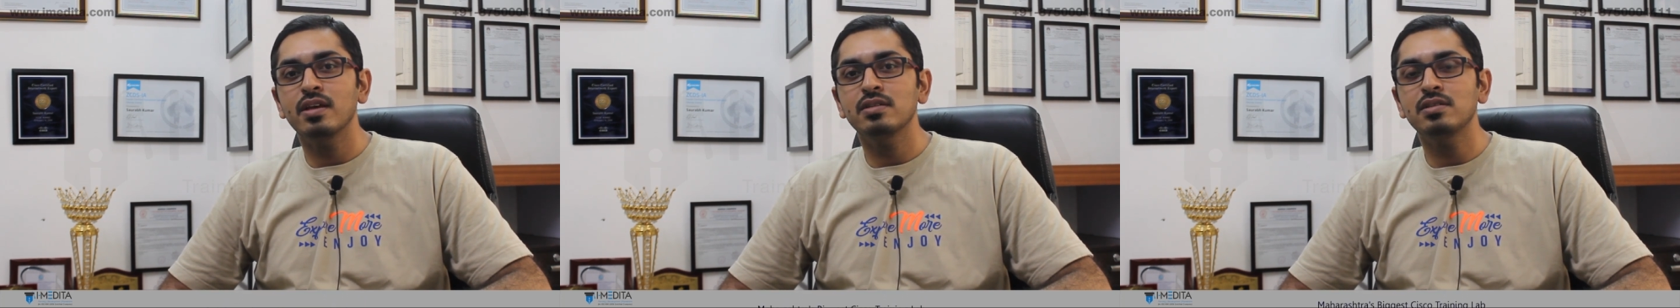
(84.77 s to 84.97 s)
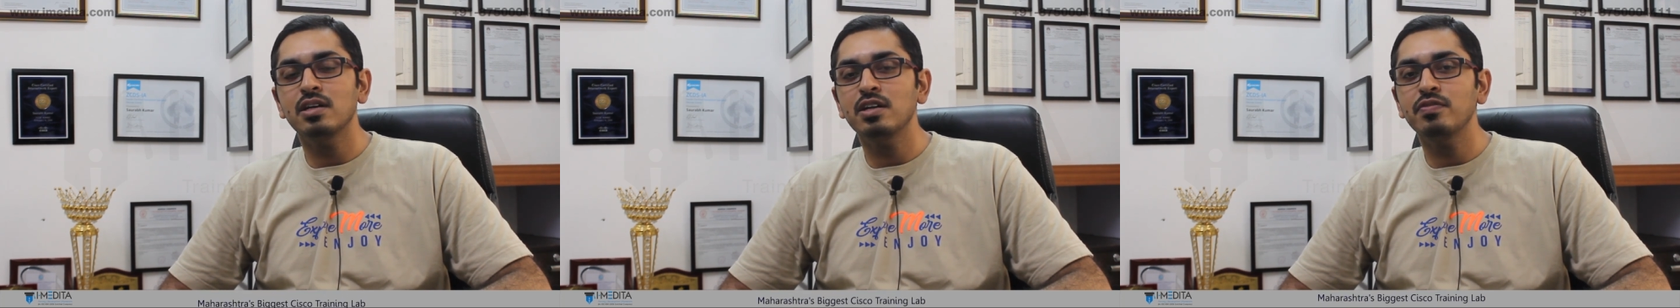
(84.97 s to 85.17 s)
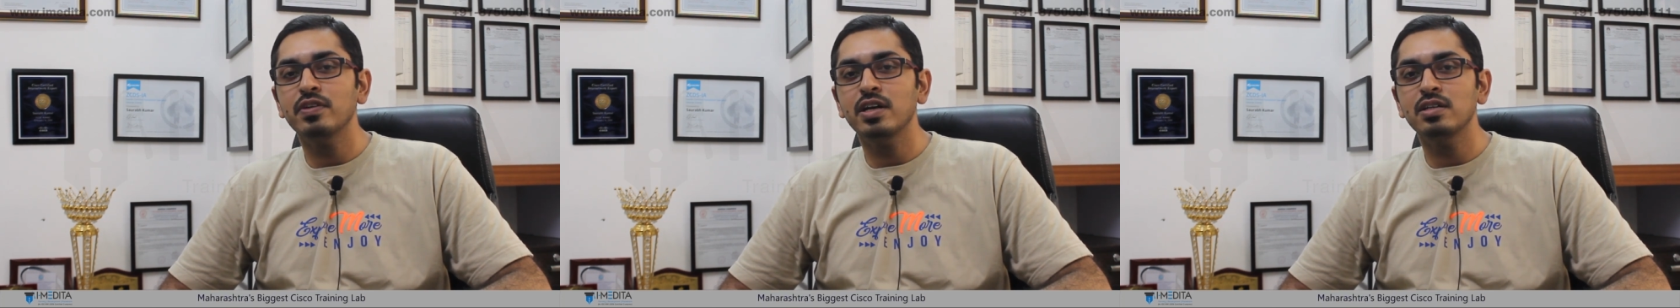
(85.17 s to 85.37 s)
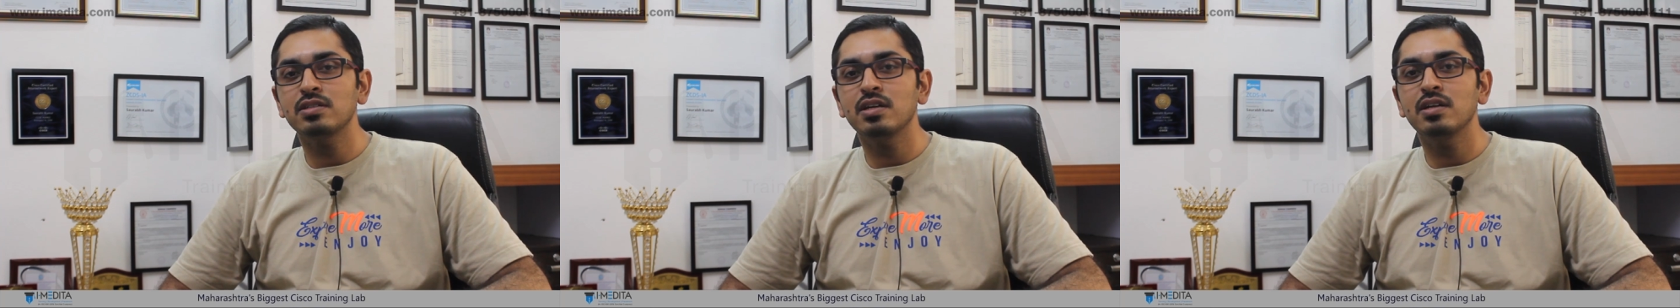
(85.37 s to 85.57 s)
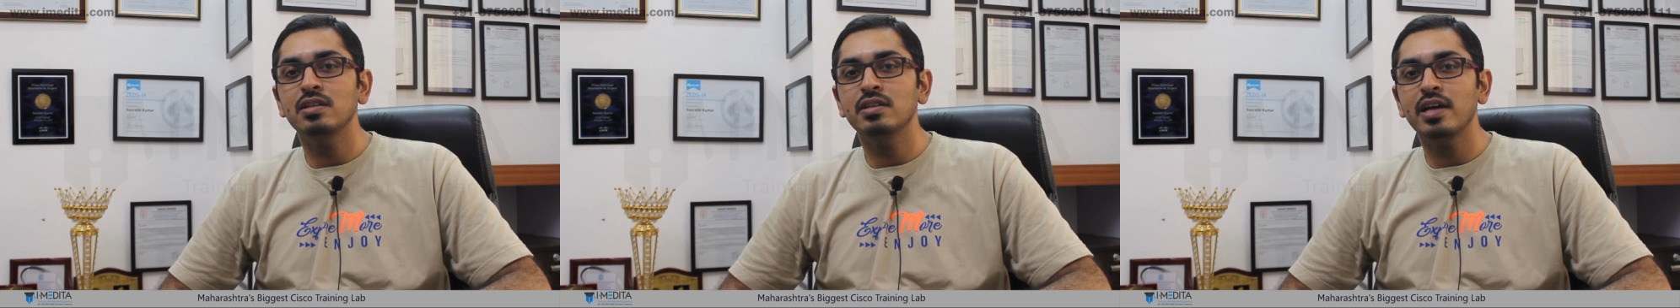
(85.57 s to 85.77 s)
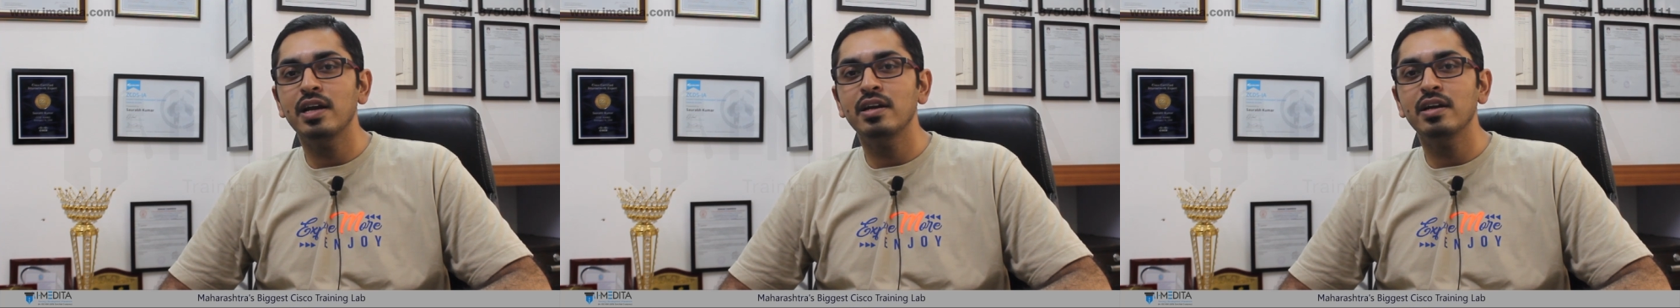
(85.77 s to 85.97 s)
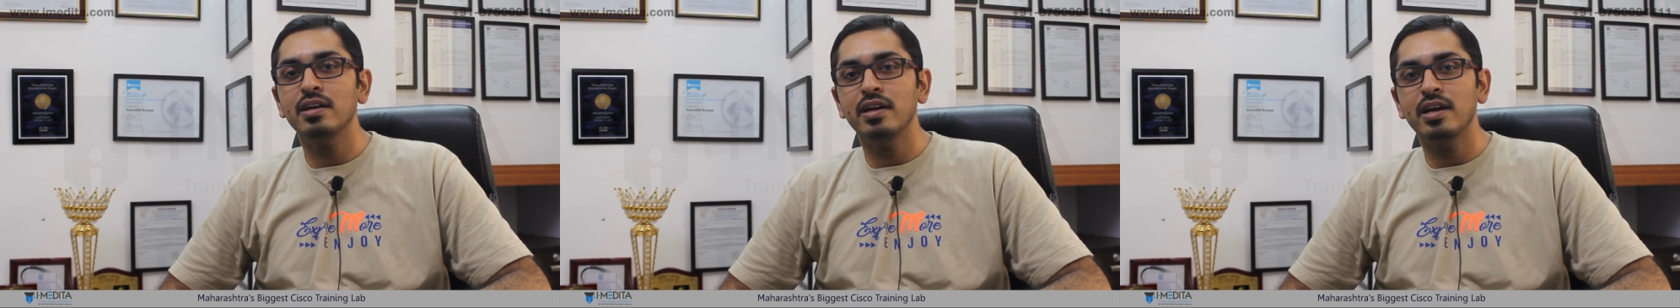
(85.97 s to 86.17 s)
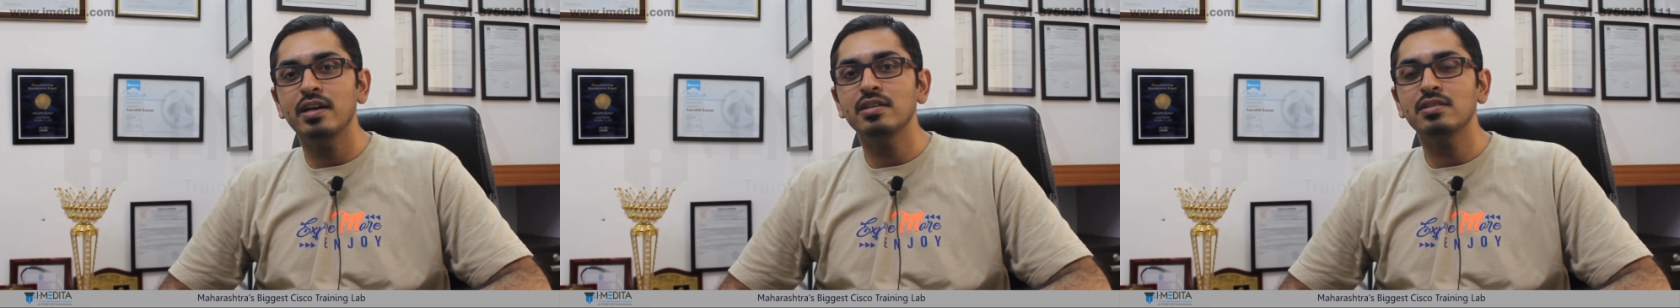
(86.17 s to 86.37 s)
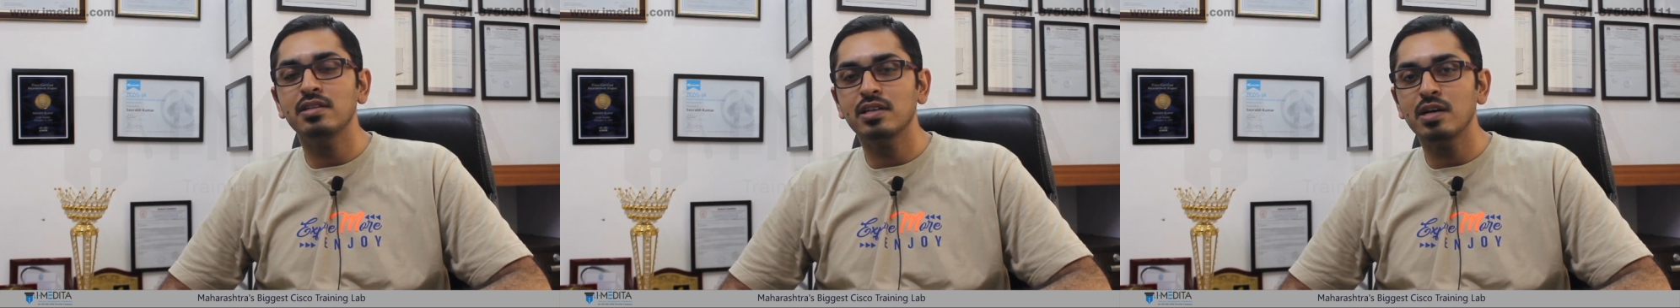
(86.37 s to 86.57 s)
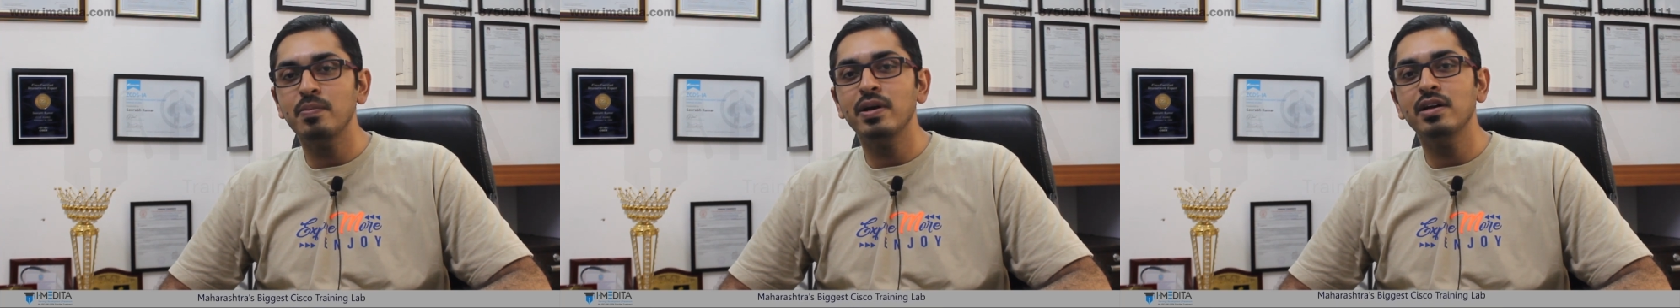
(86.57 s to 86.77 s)
certification, then it is
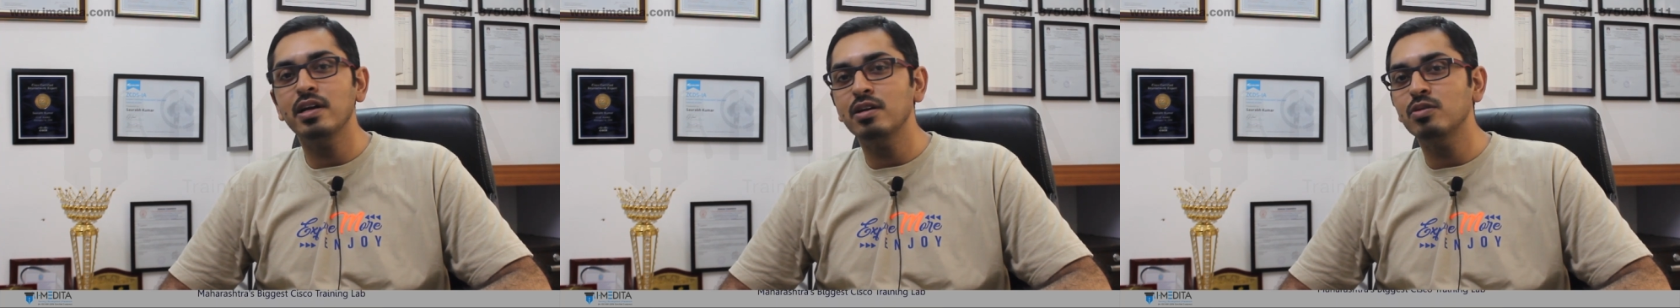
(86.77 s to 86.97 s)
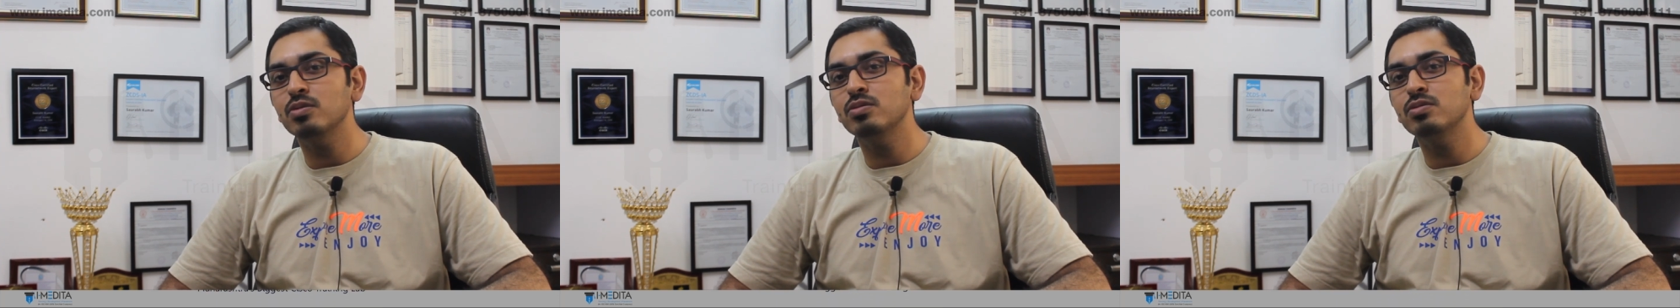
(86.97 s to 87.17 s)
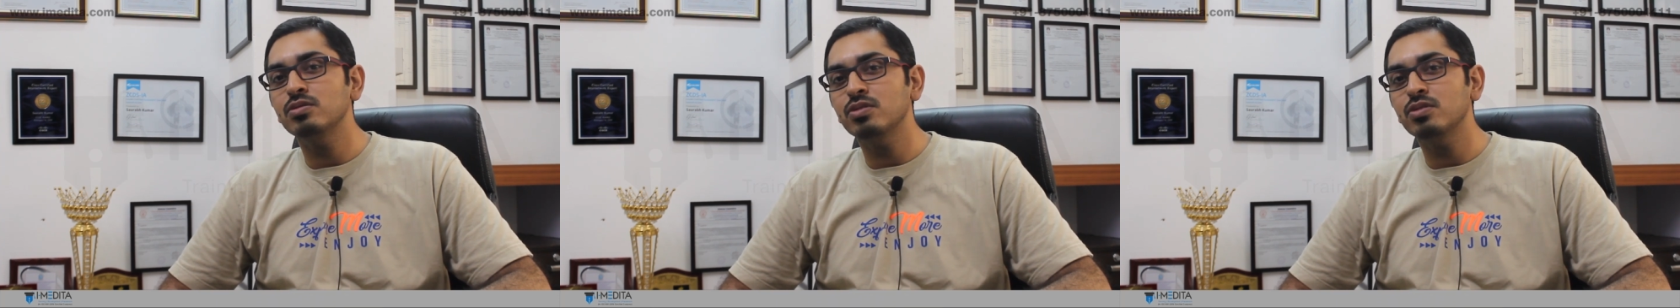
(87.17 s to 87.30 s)
recommended to